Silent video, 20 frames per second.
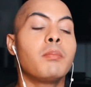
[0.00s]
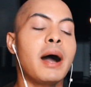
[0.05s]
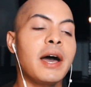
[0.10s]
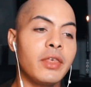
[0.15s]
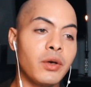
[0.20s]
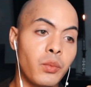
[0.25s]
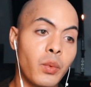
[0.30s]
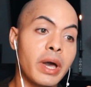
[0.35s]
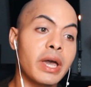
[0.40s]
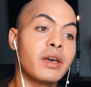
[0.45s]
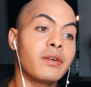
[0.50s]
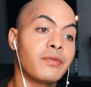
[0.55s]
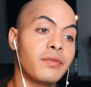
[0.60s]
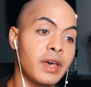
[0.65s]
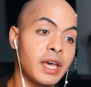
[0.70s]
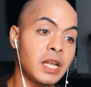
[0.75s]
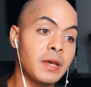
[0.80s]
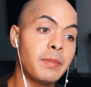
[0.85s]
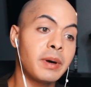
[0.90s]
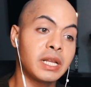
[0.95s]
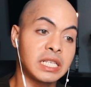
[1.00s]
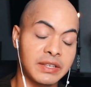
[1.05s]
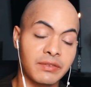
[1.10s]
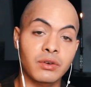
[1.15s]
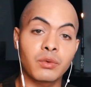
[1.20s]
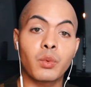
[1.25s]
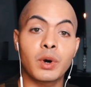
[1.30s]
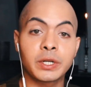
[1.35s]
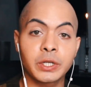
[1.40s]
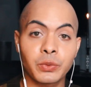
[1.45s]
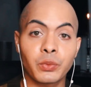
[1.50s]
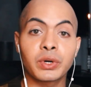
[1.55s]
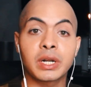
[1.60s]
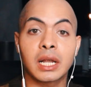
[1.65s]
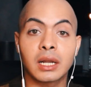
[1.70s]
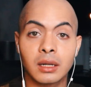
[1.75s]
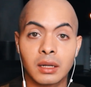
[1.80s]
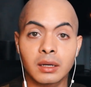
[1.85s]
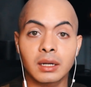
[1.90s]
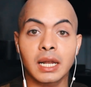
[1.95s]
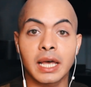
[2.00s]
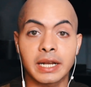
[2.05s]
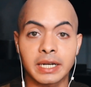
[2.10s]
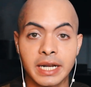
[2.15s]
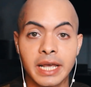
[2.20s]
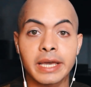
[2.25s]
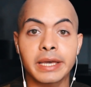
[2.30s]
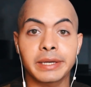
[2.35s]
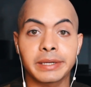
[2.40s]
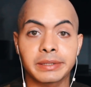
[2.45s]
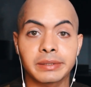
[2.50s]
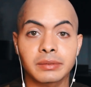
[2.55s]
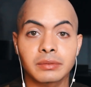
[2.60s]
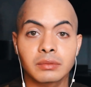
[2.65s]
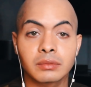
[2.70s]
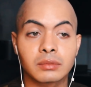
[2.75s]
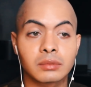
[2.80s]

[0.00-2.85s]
by the way, if anybody's ever wondered what I look like naked...